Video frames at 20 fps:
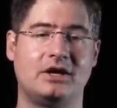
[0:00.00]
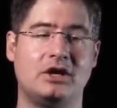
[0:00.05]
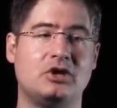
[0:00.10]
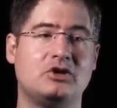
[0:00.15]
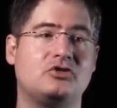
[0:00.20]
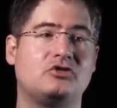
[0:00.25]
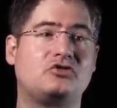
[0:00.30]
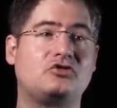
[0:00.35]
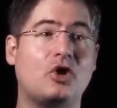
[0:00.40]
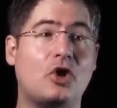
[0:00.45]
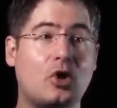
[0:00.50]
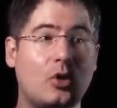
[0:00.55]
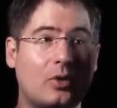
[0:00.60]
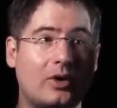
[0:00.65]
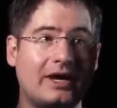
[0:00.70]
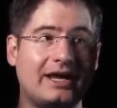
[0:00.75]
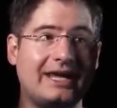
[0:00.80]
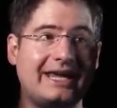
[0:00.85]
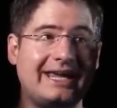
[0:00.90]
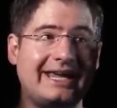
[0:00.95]
So
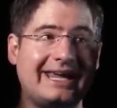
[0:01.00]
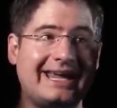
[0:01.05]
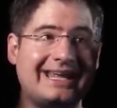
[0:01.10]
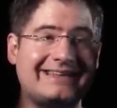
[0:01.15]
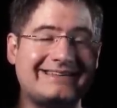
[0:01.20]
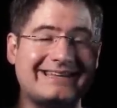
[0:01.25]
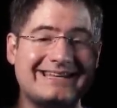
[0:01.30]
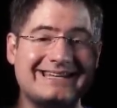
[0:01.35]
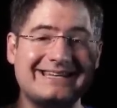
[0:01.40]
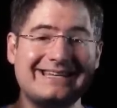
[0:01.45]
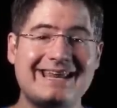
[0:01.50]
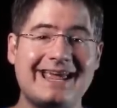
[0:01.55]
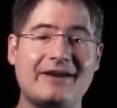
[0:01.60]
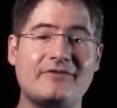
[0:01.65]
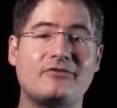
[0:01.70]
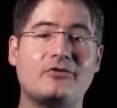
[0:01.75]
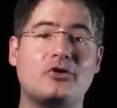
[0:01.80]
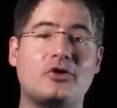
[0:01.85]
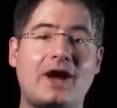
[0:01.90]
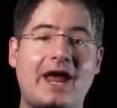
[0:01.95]
it's a
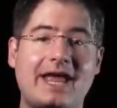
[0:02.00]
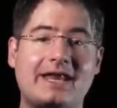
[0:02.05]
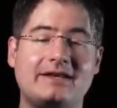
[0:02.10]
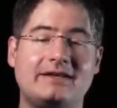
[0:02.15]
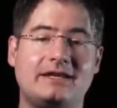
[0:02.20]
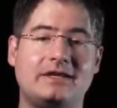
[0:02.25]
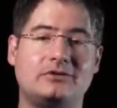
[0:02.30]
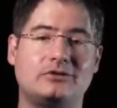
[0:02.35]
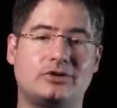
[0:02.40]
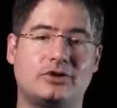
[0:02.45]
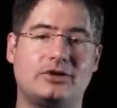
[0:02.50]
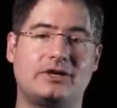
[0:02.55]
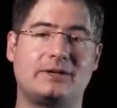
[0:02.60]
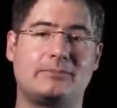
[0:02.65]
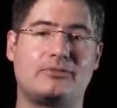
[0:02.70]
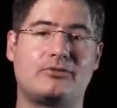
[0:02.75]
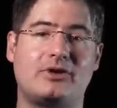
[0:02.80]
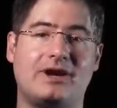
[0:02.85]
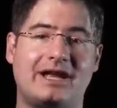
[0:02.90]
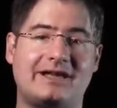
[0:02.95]
never ending learning
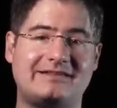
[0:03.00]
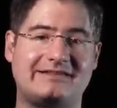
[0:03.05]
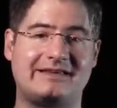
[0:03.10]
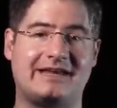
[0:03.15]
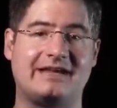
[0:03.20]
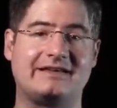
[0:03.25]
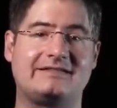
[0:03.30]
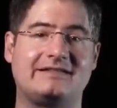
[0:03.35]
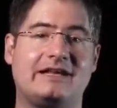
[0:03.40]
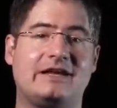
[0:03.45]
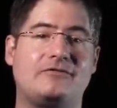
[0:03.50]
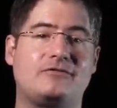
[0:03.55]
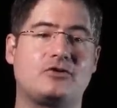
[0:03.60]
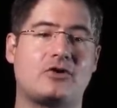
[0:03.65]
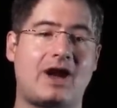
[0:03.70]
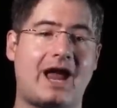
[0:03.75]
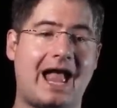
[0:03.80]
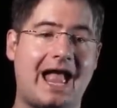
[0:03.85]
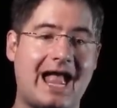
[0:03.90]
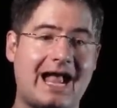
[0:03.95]
process. If
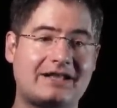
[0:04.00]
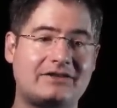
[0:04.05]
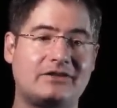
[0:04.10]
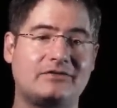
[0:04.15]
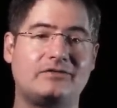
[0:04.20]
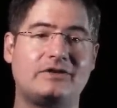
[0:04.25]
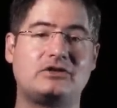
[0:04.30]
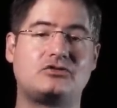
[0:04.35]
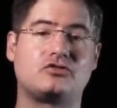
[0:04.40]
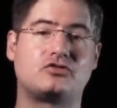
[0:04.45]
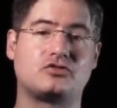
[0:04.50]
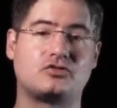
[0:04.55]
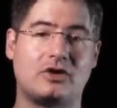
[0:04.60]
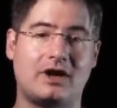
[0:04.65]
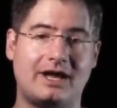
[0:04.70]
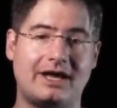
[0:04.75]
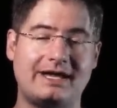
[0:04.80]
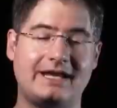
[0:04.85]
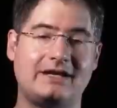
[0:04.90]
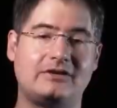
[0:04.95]
you're actively
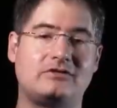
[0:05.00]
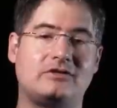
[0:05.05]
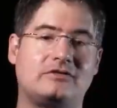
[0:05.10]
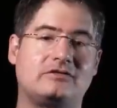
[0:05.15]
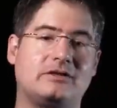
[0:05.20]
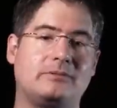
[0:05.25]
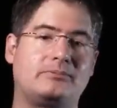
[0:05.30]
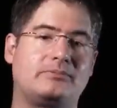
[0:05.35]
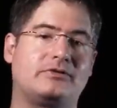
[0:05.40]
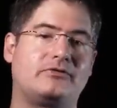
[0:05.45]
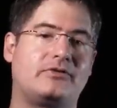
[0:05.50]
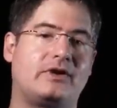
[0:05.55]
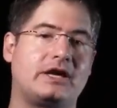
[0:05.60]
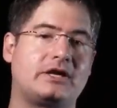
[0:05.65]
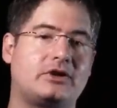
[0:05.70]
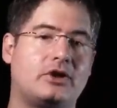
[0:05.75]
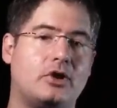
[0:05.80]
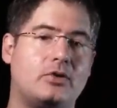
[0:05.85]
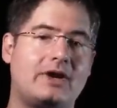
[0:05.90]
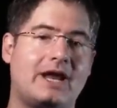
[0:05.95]
trying to simplify
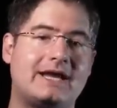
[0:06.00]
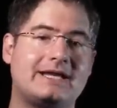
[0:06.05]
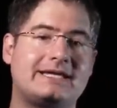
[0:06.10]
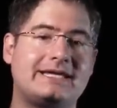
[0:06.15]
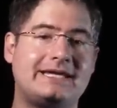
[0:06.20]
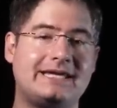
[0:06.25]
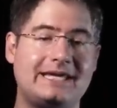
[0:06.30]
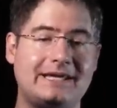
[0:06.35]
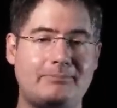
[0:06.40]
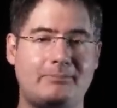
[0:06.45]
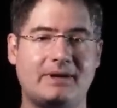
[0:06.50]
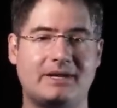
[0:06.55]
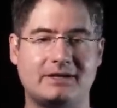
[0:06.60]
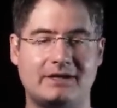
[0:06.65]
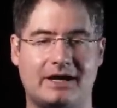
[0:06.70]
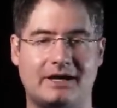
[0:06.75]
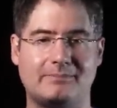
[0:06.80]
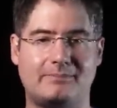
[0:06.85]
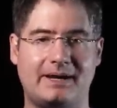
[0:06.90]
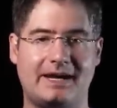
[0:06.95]
code and keep it
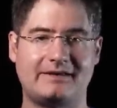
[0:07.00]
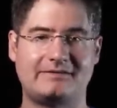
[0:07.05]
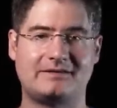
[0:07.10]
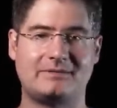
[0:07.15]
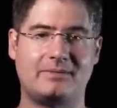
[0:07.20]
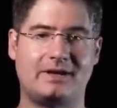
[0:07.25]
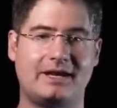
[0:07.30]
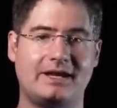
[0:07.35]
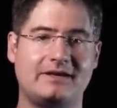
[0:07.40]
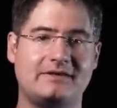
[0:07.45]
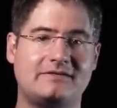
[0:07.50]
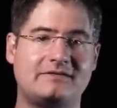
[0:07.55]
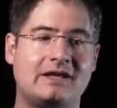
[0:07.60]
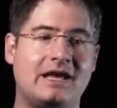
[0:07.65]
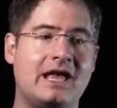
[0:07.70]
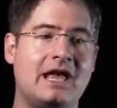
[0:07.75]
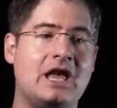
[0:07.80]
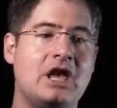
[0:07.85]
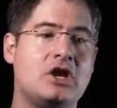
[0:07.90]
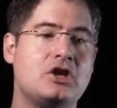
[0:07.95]
non pessimized,
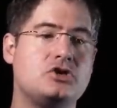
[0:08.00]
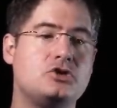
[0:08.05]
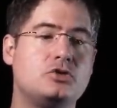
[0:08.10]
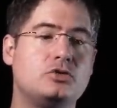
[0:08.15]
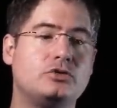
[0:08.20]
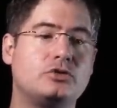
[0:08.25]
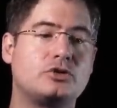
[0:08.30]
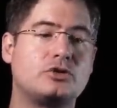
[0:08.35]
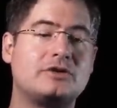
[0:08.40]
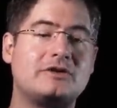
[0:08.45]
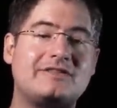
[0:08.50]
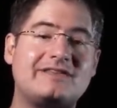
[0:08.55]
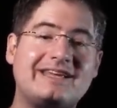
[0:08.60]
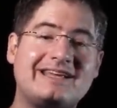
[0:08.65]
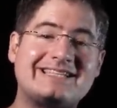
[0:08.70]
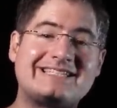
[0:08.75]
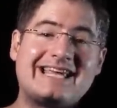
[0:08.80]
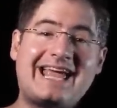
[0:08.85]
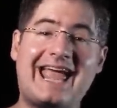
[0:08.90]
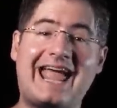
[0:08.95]
you learn
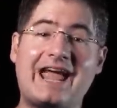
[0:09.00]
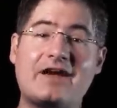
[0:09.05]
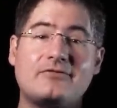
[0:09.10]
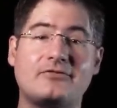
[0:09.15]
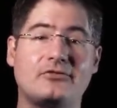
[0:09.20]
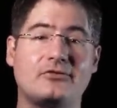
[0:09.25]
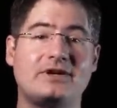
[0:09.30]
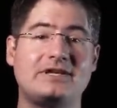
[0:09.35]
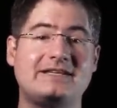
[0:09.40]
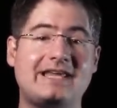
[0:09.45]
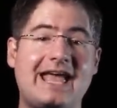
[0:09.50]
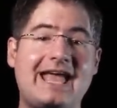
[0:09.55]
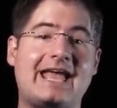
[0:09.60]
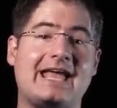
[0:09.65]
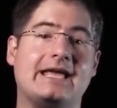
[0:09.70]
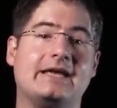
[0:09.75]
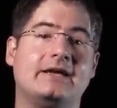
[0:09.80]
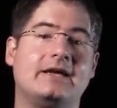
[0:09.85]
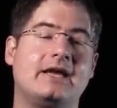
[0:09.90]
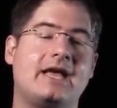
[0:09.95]
things every
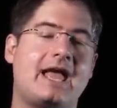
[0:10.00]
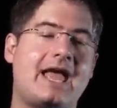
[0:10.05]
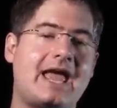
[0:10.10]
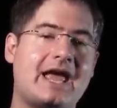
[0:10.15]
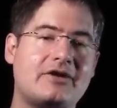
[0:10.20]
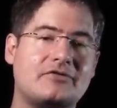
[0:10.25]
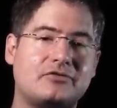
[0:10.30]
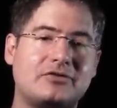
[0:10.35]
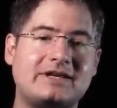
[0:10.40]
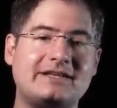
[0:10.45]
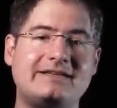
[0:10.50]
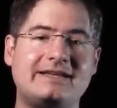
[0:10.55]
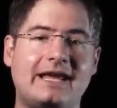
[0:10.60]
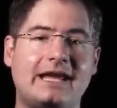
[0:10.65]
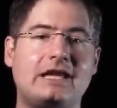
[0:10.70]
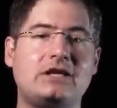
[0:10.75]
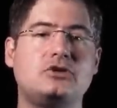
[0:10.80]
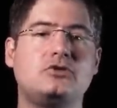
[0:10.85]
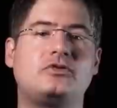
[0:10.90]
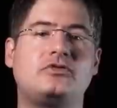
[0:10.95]
day. Every day
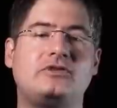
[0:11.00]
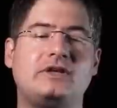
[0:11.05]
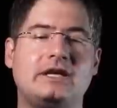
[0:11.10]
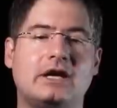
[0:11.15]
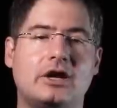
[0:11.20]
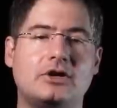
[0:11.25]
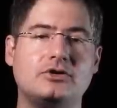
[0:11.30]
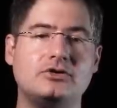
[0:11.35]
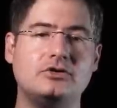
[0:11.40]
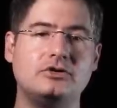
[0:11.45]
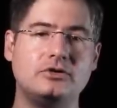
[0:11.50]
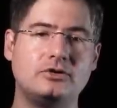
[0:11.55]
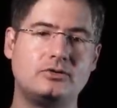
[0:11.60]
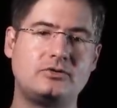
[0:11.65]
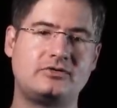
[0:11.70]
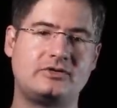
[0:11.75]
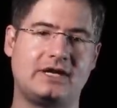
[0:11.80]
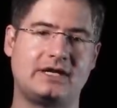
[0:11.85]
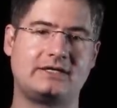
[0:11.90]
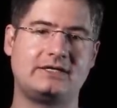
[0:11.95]
you see a new
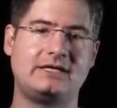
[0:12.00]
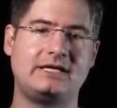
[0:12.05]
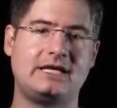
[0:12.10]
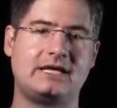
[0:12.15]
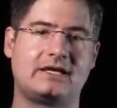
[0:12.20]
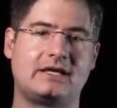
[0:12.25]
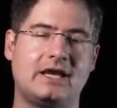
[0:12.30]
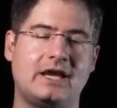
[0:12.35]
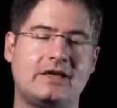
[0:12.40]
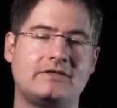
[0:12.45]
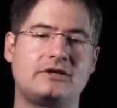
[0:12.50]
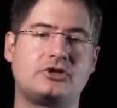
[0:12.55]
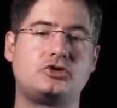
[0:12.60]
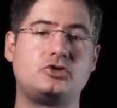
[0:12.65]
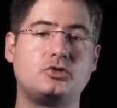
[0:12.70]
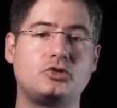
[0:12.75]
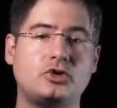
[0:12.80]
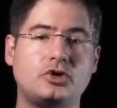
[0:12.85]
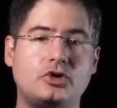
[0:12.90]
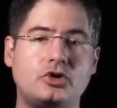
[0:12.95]
technique that
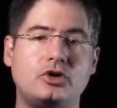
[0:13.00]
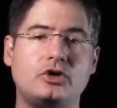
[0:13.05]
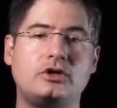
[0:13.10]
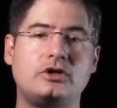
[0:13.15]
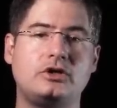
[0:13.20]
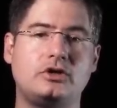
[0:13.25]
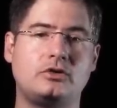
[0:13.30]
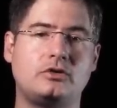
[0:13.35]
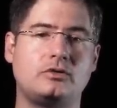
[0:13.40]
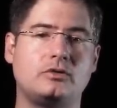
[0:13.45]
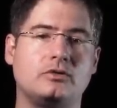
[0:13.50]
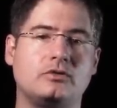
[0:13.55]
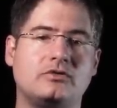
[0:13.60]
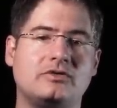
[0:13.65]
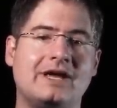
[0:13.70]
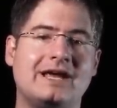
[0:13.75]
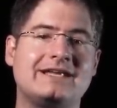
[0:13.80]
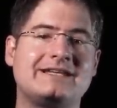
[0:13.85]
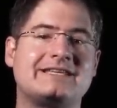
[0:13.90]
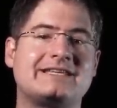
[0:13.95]
you could use
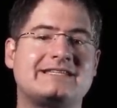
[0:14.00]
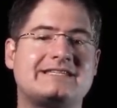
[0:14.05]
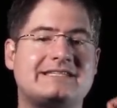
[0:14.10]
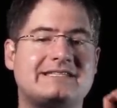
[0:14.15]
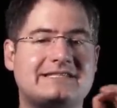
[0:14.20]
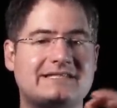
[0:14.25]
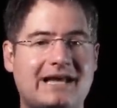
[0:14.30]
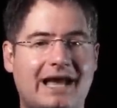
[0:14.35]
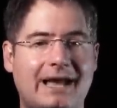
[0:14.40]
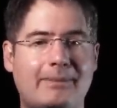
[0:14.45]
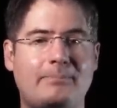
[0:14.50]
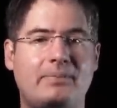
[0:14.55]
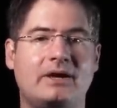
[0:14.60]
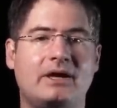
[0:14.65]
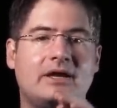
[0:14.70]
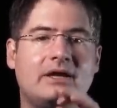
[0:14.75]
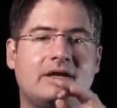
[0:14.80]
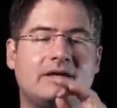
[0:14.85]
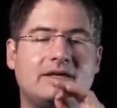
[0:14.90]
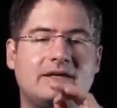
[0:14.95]
to stop
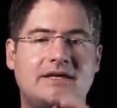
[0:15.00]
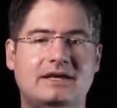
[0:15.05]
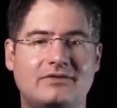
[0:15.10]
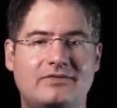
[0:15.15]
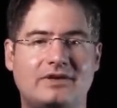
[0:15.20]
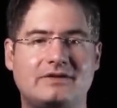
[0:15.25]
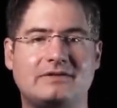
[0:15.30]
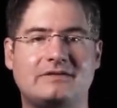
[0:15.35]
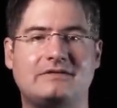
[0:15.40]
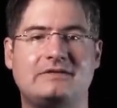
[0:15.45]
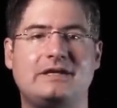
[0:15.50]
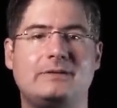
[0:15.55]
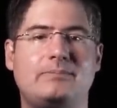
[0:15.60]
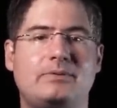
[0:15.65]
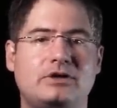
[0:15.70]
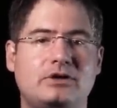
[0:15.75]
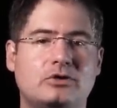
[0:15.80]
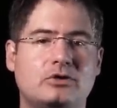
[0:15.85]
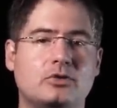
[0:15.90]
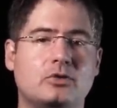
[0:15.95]
giving the
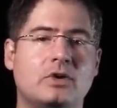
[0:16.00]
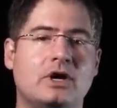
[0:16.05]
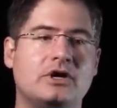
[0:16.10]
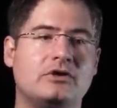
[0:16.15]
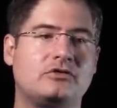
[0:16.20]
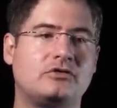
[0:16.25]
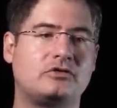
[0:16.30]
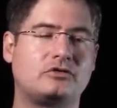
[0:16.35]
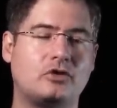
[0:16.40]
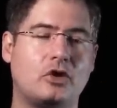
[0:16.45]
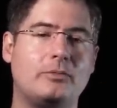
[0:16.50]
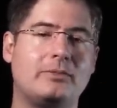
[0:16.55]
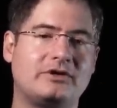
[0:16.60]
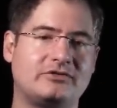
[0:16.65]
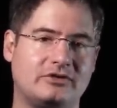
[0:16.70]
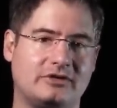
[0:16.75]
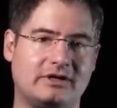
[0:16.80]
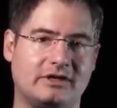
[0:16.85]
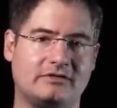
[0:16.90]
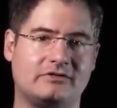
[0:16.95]
CPU so much
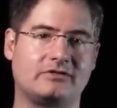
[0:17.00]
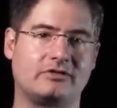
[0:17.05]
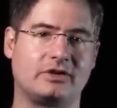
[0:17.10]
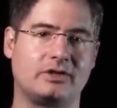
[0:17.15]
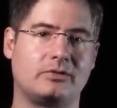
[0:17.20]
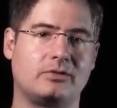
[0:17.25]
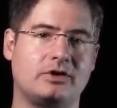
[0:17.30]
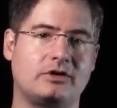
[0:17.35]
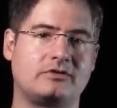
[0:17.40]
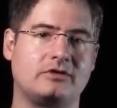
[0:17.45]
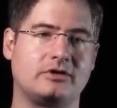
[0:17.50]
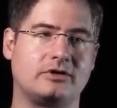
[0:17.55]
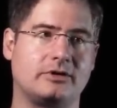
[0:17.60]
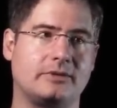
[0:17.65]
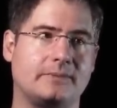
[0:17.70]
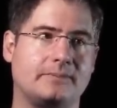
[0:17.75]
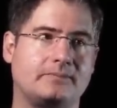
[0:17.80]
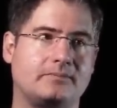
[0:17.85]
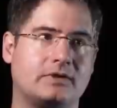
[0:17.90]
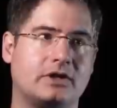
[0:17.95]
unnecessary work to do.
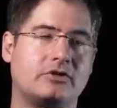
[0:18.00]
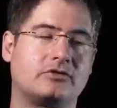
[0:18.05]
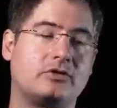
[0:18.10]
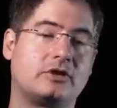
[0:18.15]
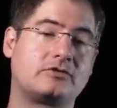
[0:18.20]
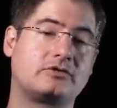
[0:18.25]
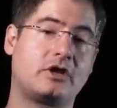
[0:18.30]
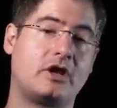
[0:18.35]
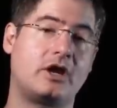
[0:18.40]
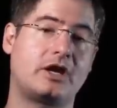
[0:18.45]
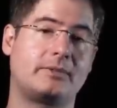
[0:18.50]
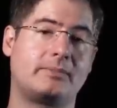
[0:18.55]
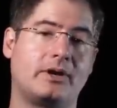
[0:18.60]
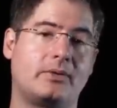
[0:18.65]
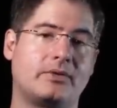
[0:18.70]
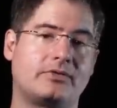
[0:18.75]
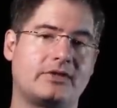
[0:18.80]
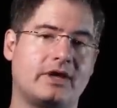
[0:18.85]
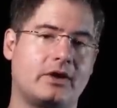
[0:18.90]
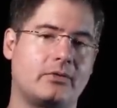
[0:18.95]
So I'll talk about
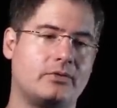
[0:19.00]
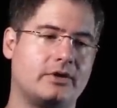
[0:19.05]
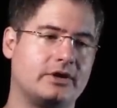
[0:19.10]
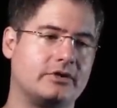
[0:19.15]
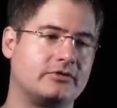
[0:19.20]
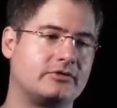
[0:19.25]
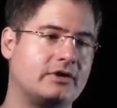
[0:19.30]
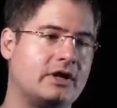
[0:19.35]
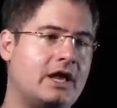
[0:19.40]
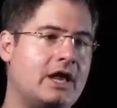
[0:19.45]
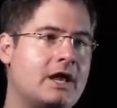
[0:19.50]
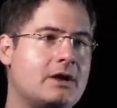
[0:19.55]
what that was.